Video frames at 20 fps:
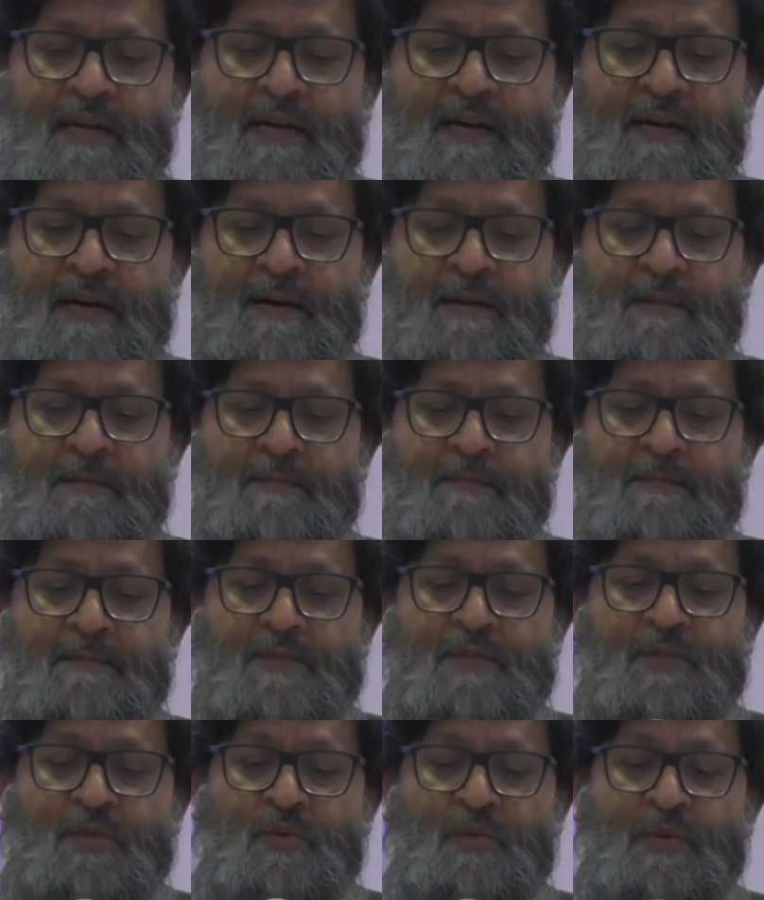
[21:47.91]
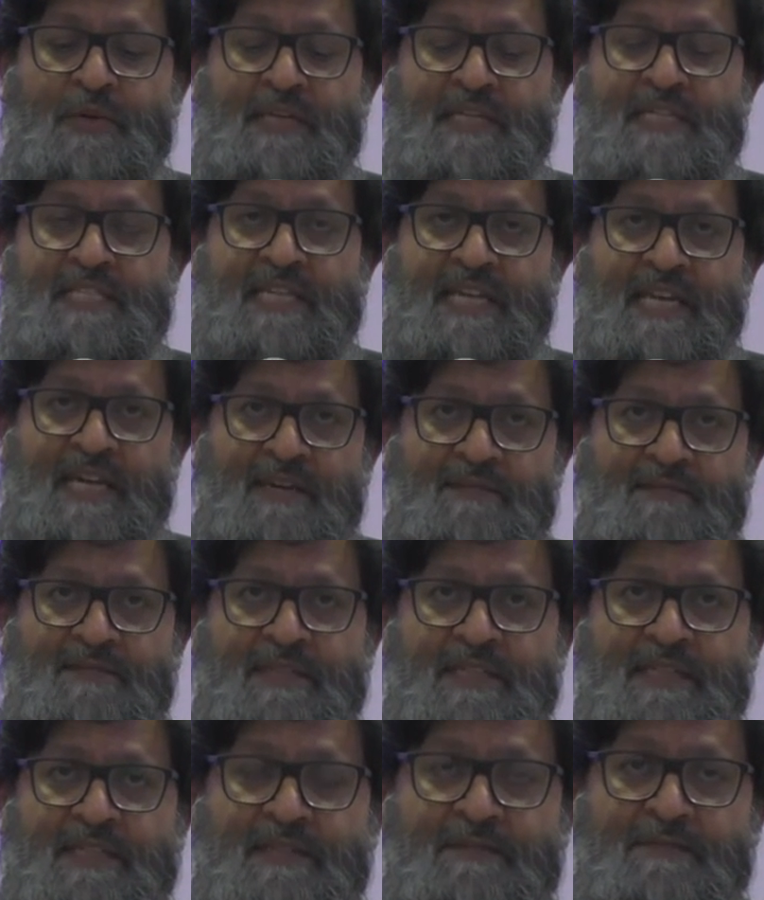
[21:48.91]
So it is
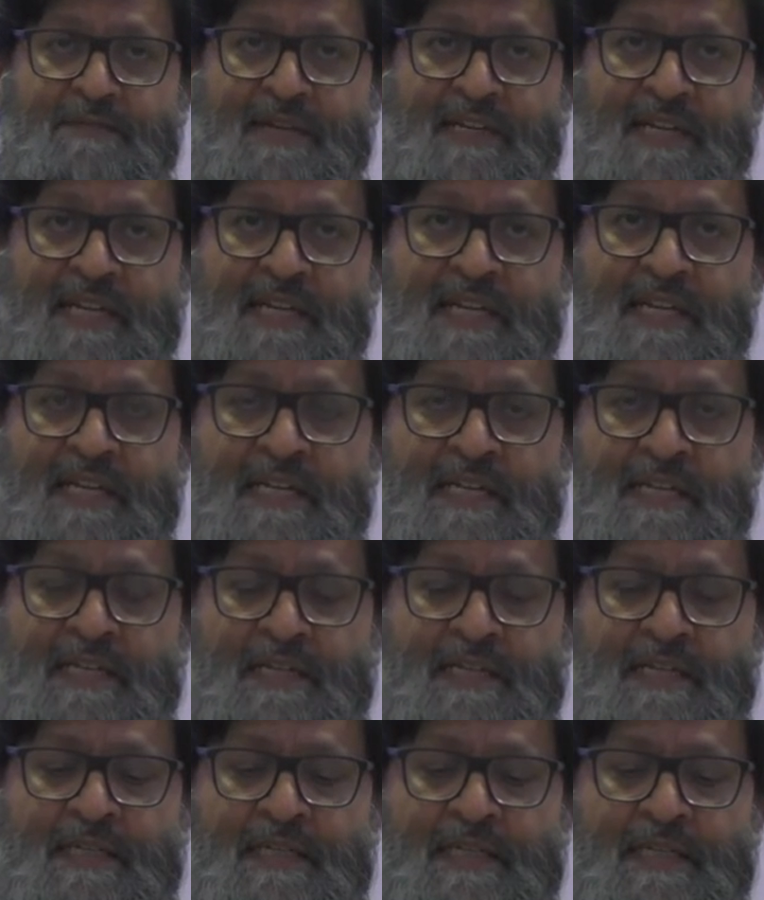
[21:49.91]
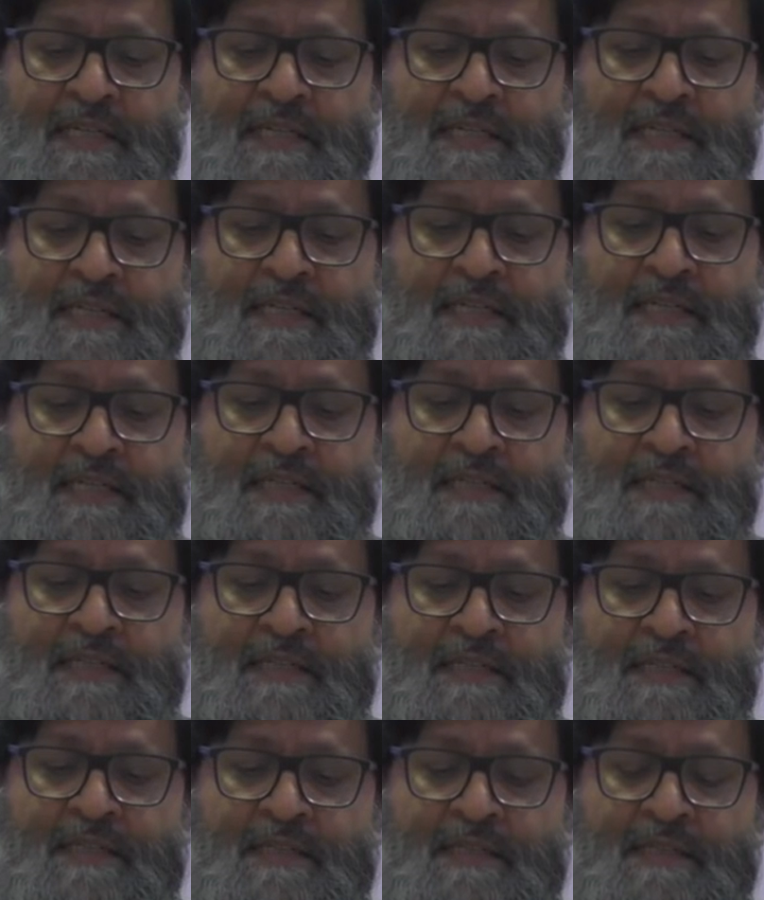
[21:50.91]
heavily, in fact,
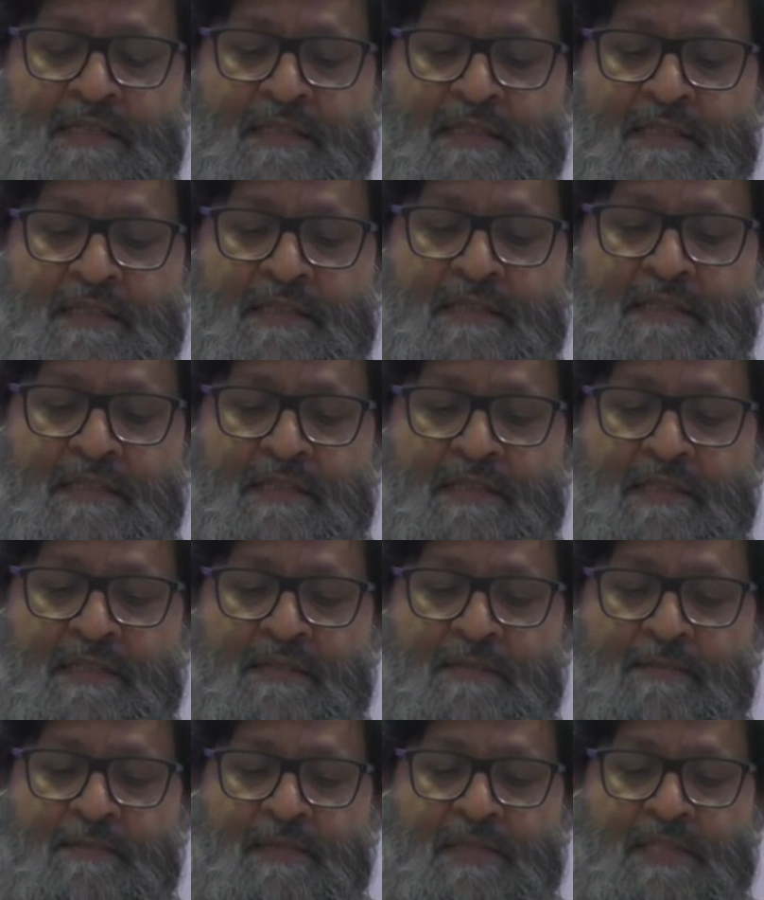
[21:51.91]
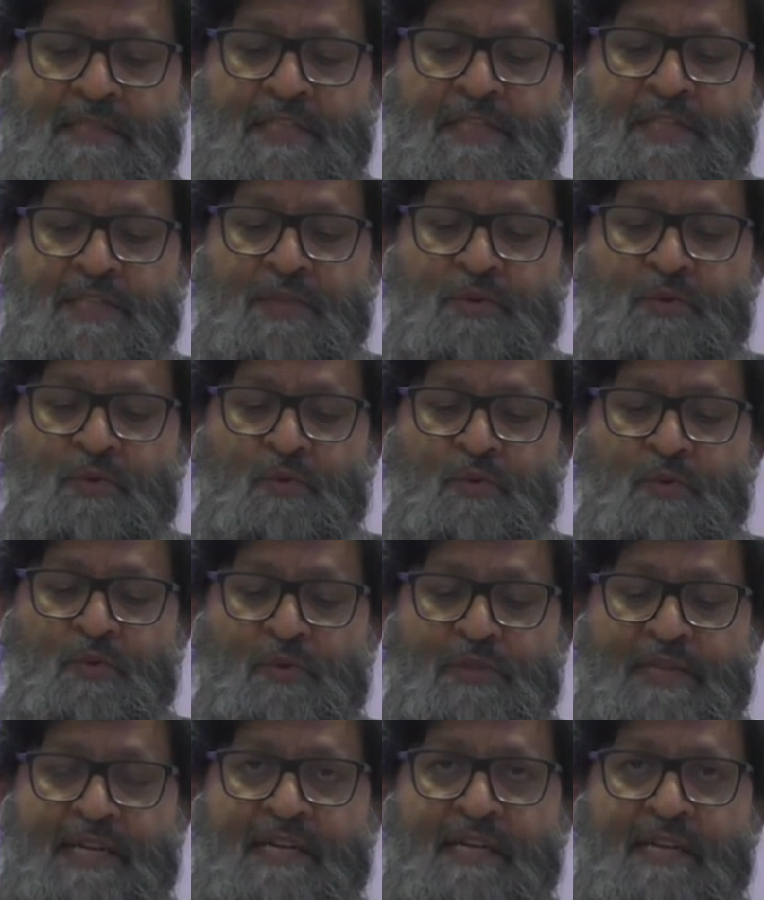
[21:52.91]
the teacher
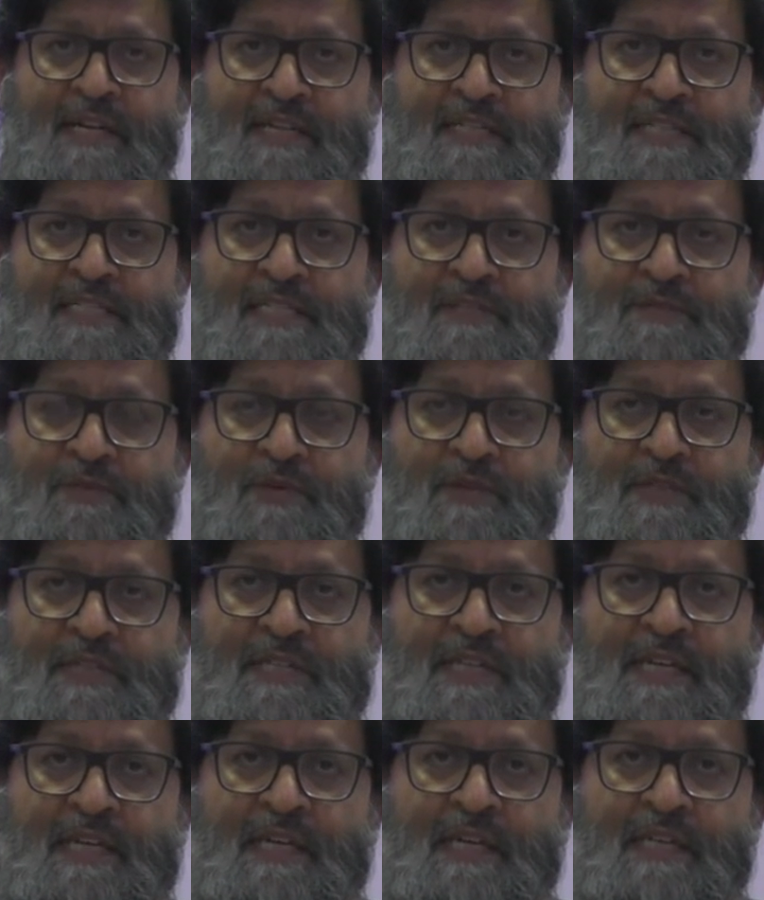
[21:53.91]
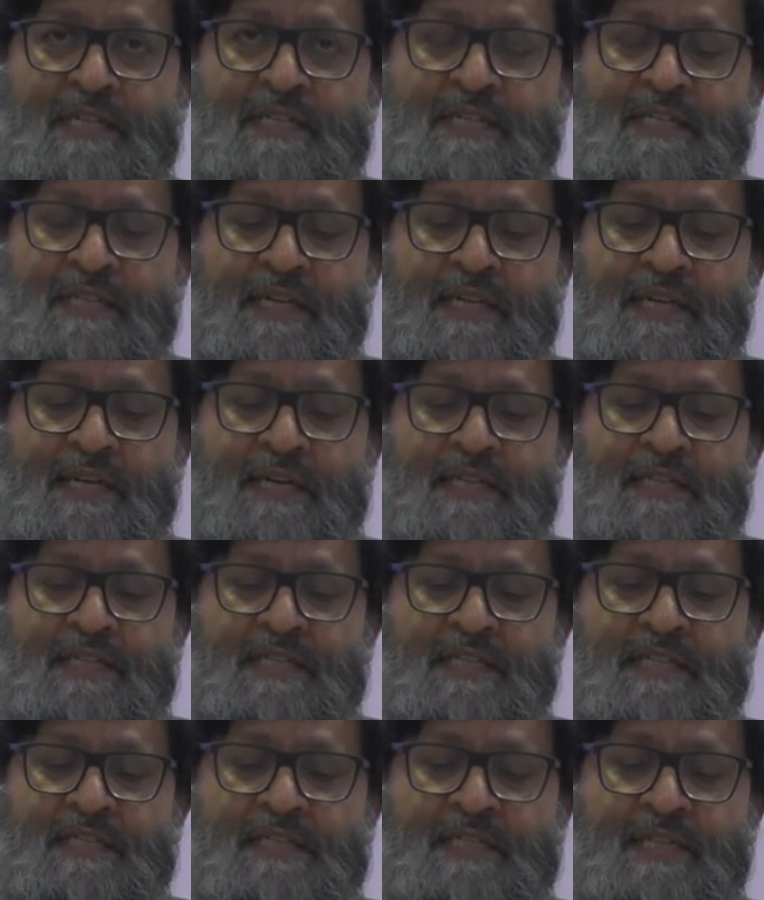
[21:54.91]
who's analyzed this for us,
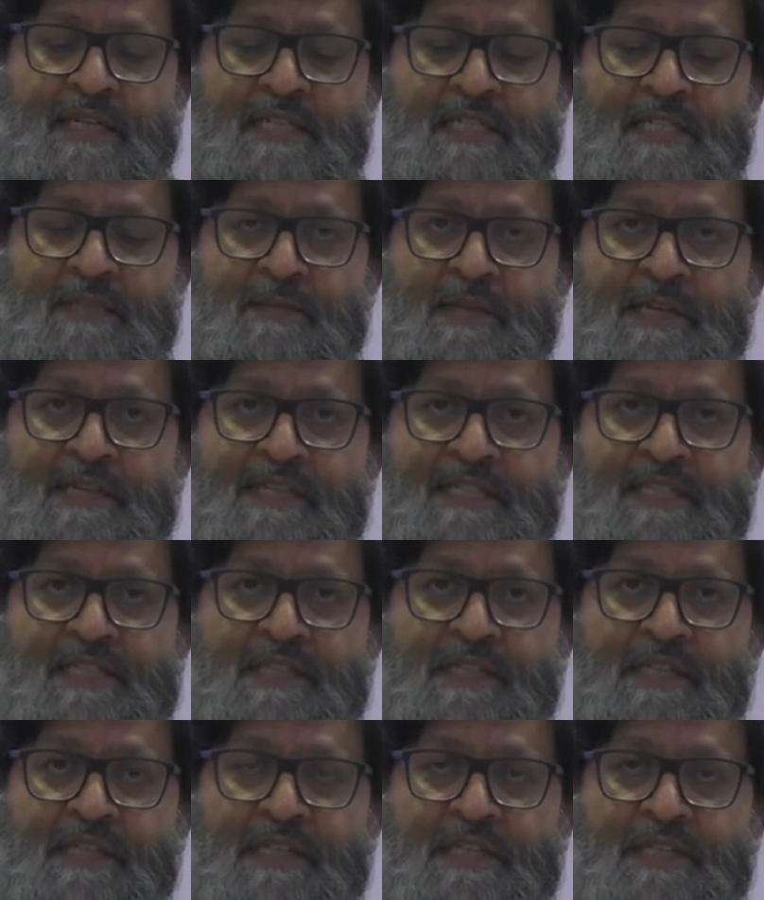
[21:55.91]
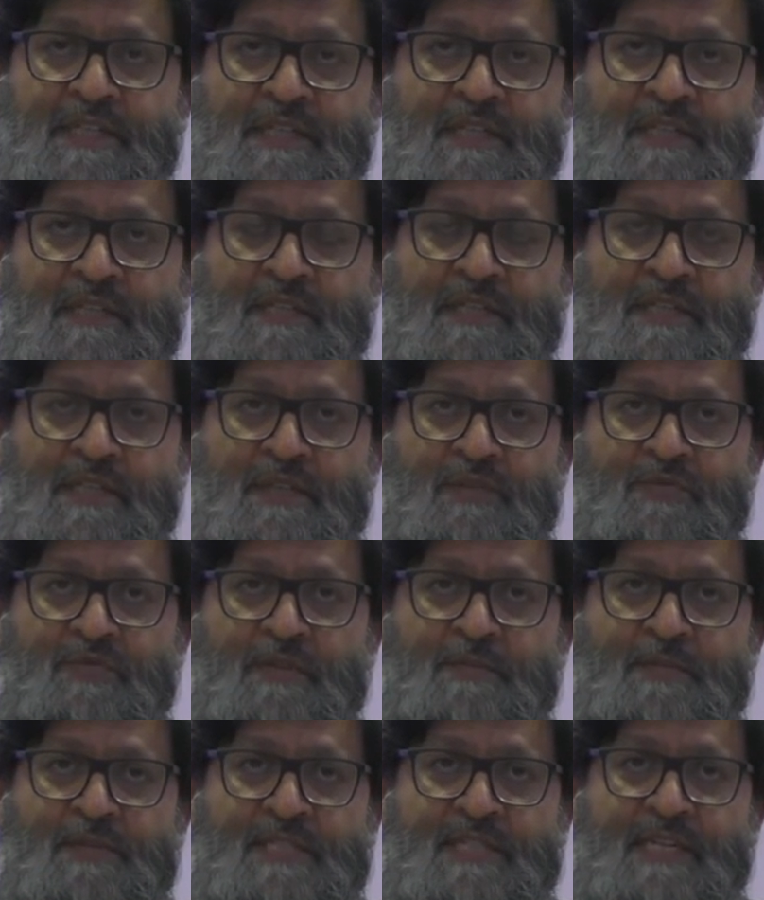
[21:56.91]
she's estimated as
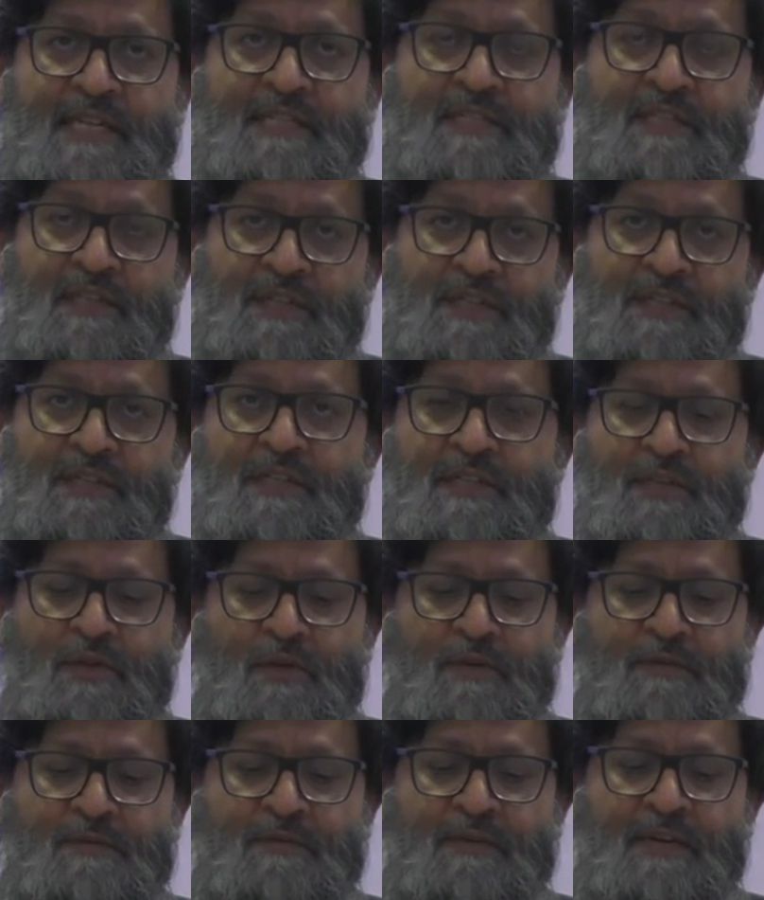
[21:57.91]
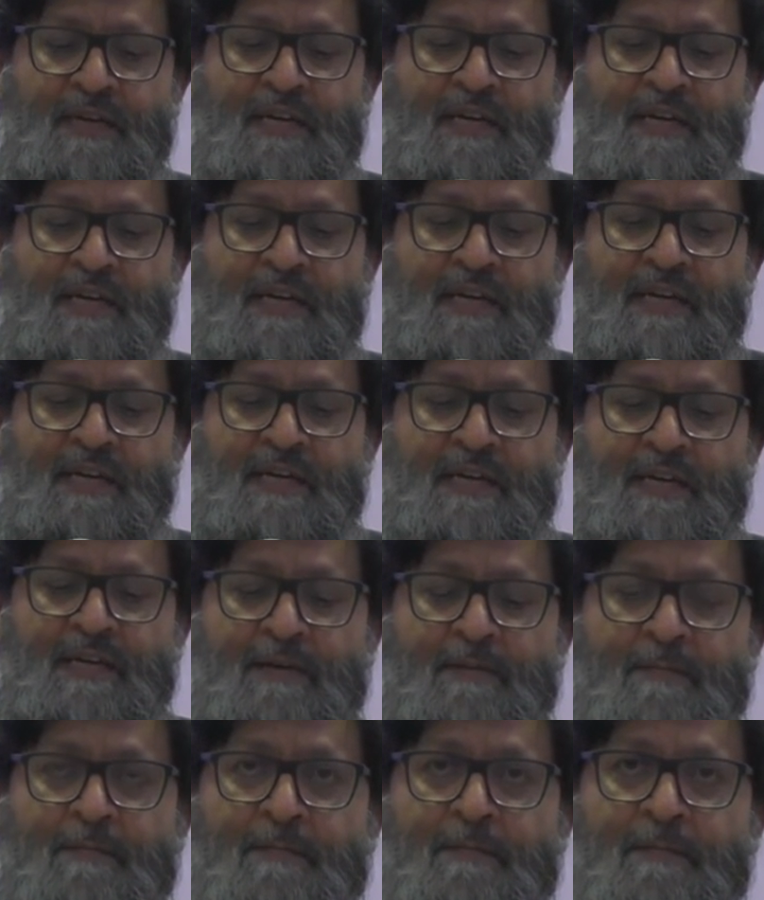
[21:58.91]
33%, a third of
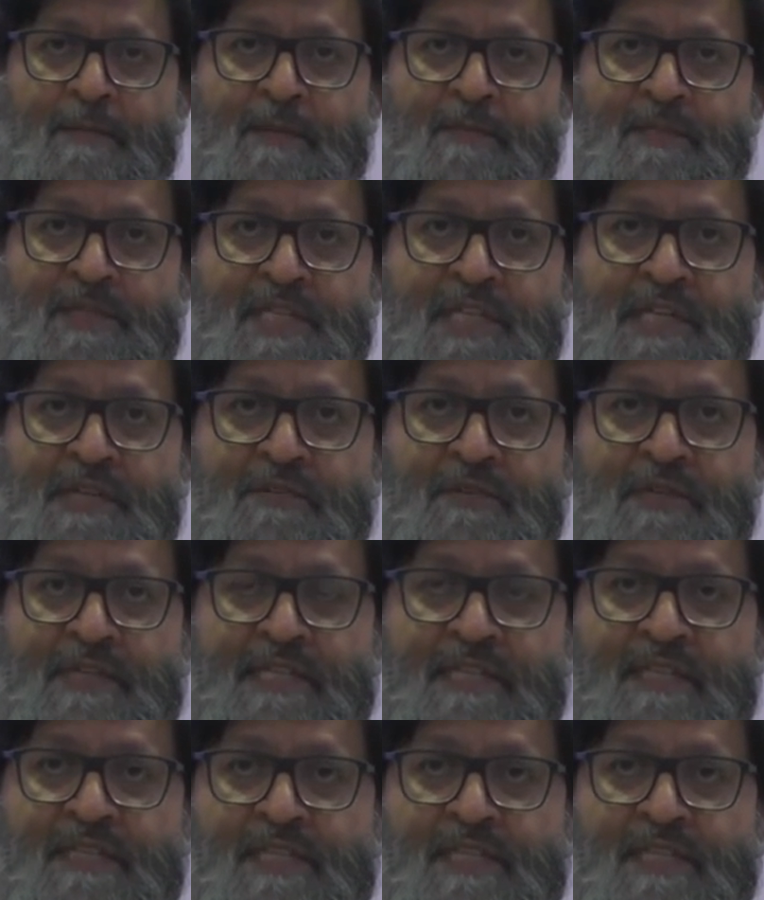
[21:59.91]
the material in